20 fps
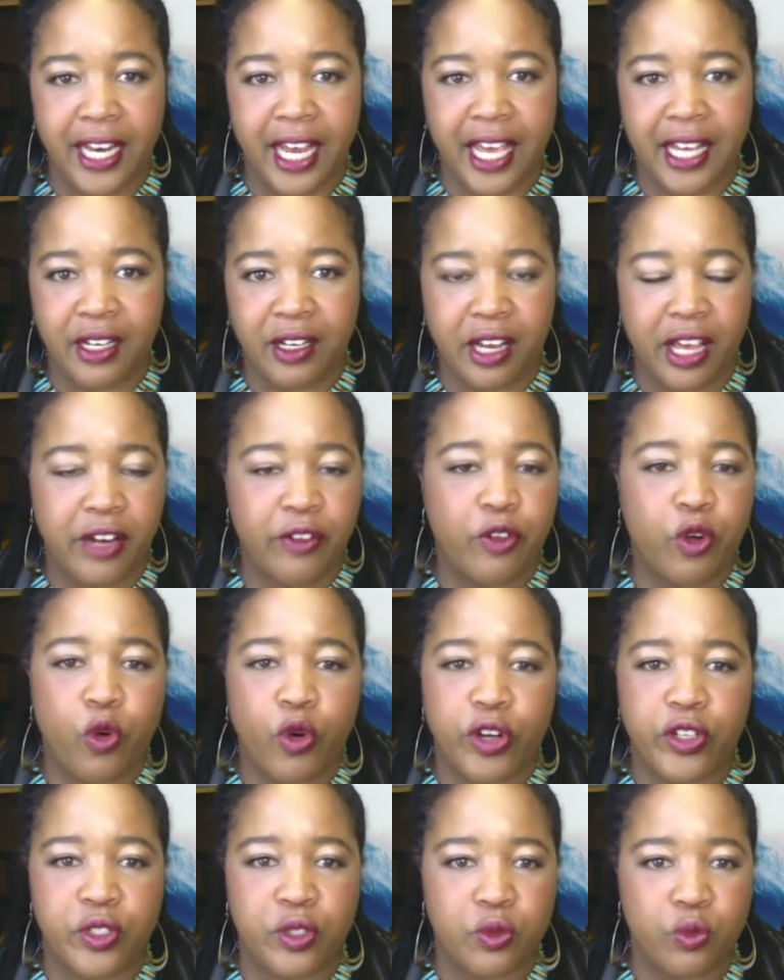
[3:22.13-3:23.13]
And of
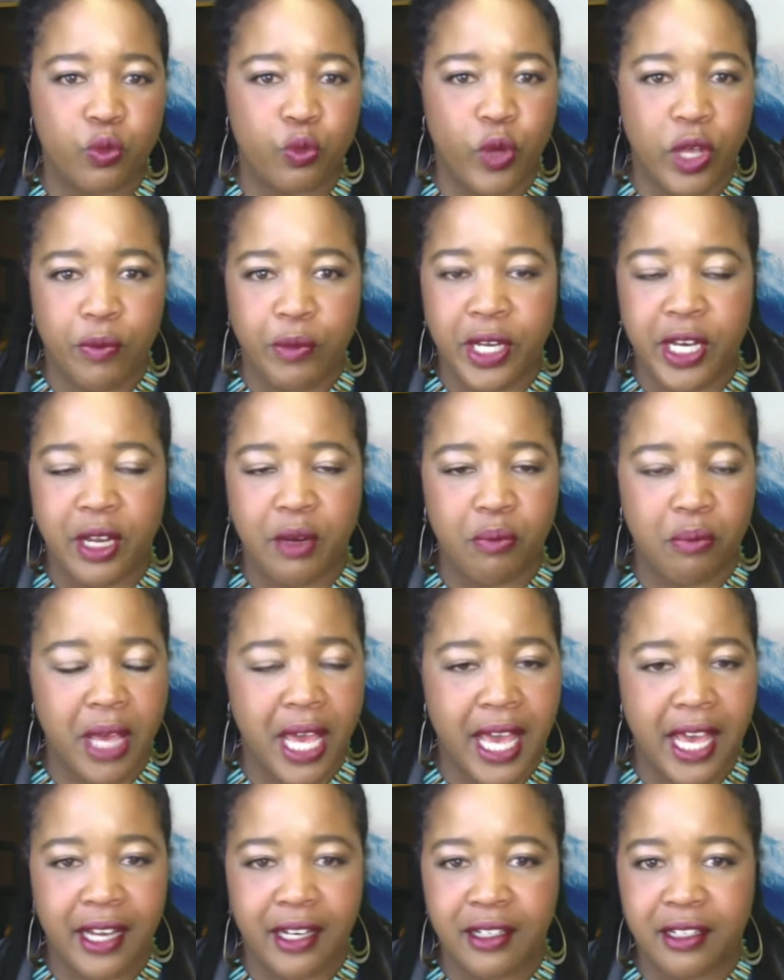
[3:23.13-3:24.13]
course, women and
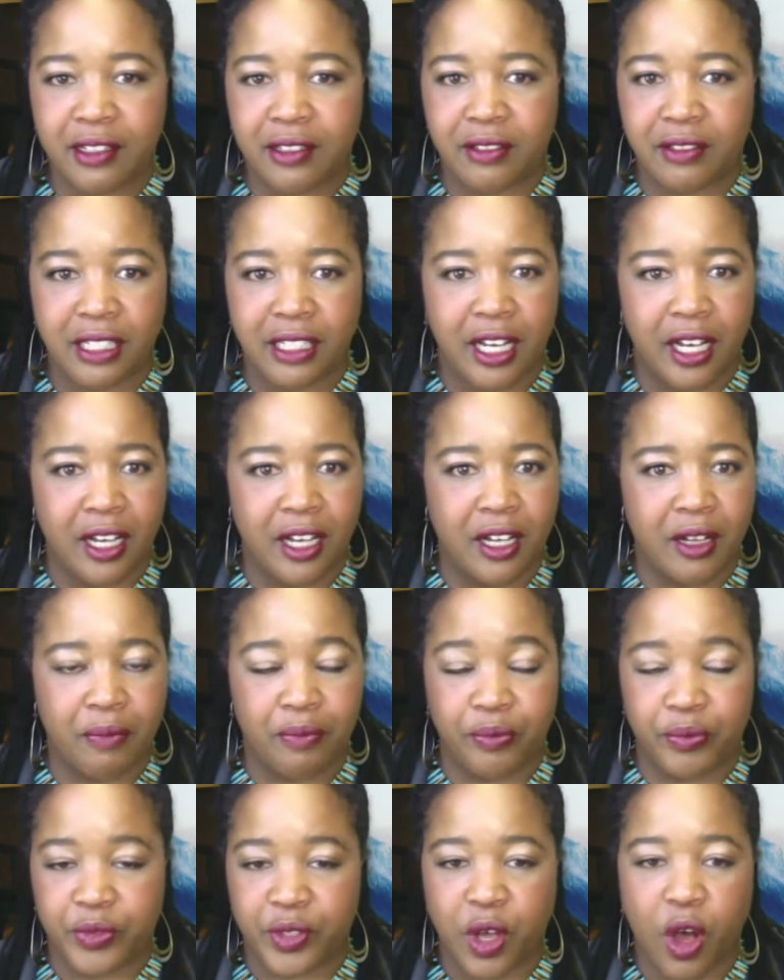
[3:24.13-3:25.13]
men
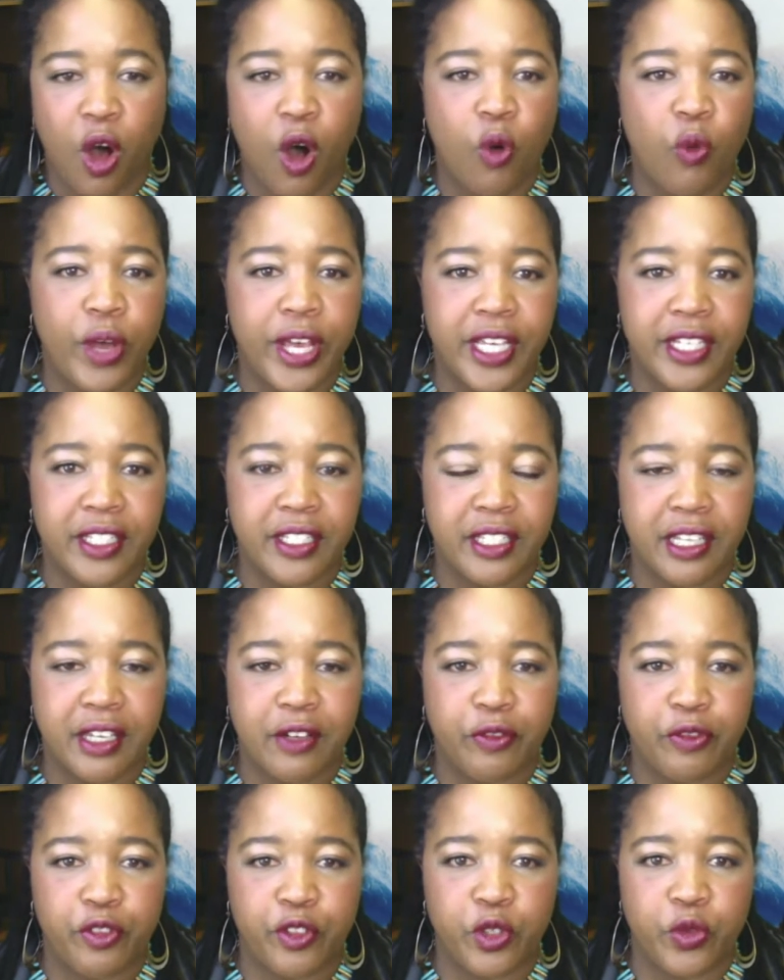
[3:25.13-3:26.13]
always
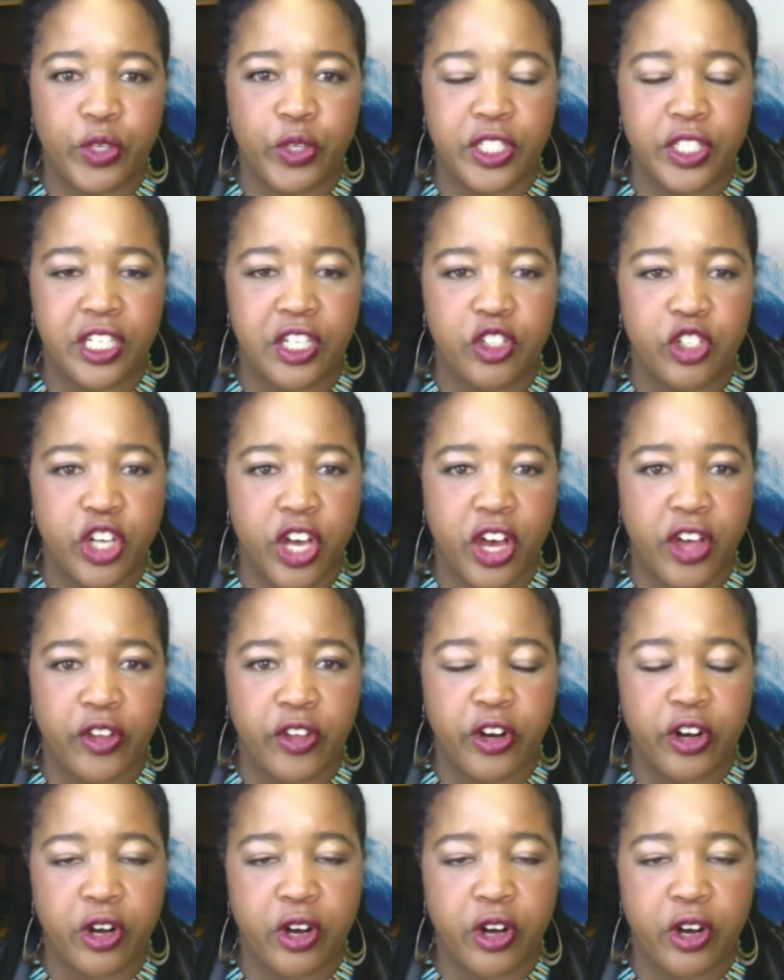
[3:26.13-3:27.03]
influence each other.